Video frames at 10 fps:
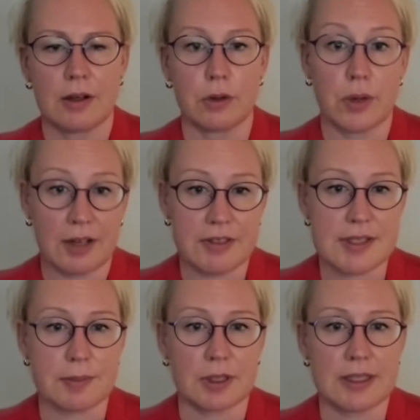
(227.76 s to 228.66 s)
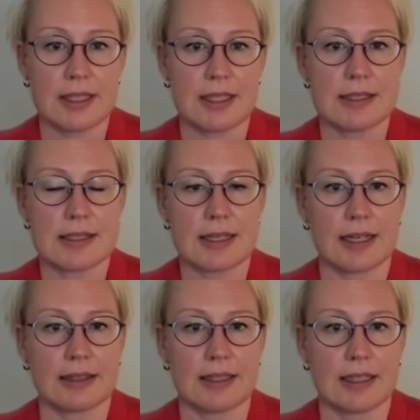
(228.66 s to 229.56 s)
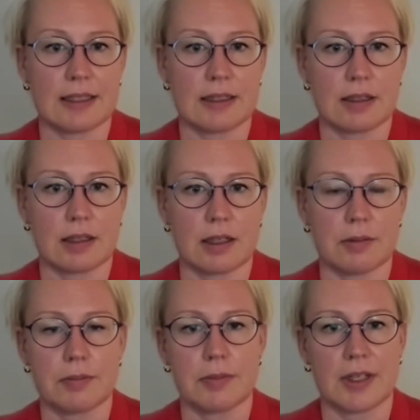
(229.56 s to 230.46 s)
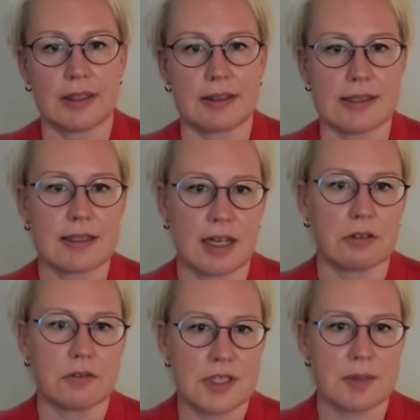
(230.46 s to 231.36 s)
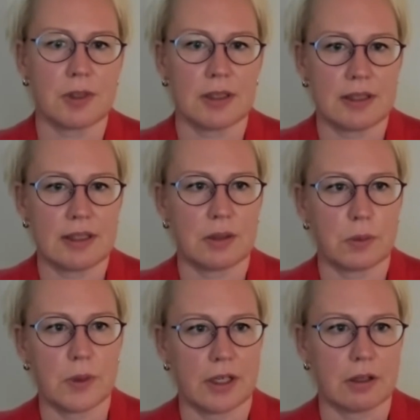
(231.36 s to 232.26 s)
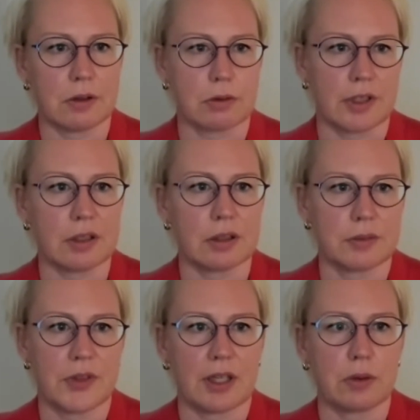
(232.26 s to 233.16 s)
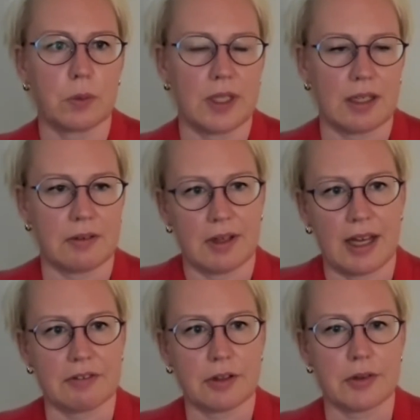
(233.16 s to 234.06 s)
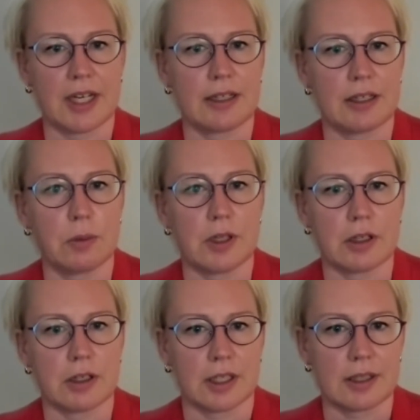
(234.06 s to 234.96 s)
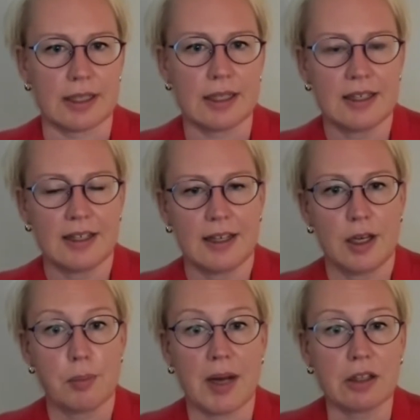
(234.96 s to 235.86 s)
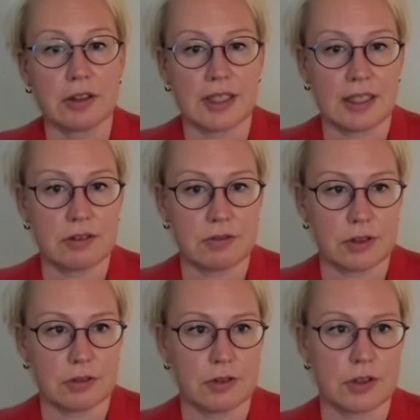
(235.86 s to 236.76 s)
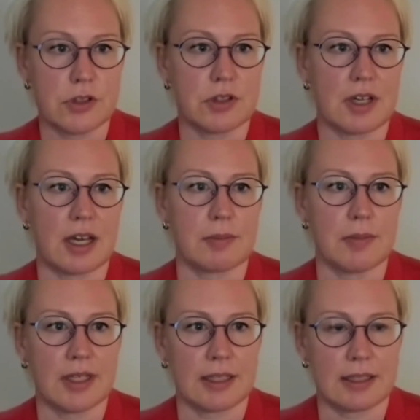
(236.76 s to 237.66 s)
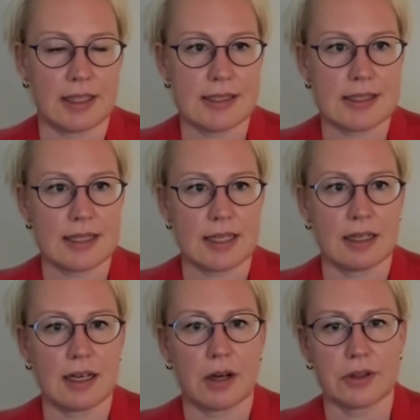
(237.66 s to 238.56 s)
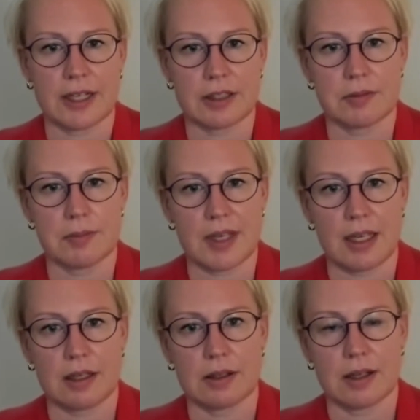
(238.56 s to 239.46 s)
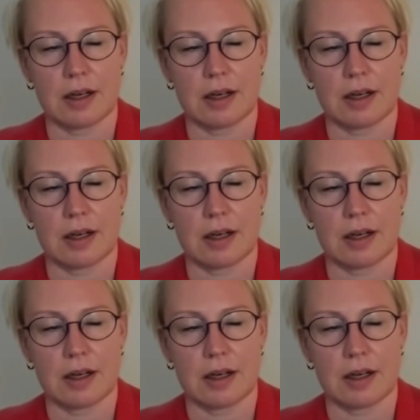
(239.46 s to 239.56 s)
who have disabilities. And then this kind of disability aware curriculum that we have created, we're currently piloting it for the first time and seeing how that may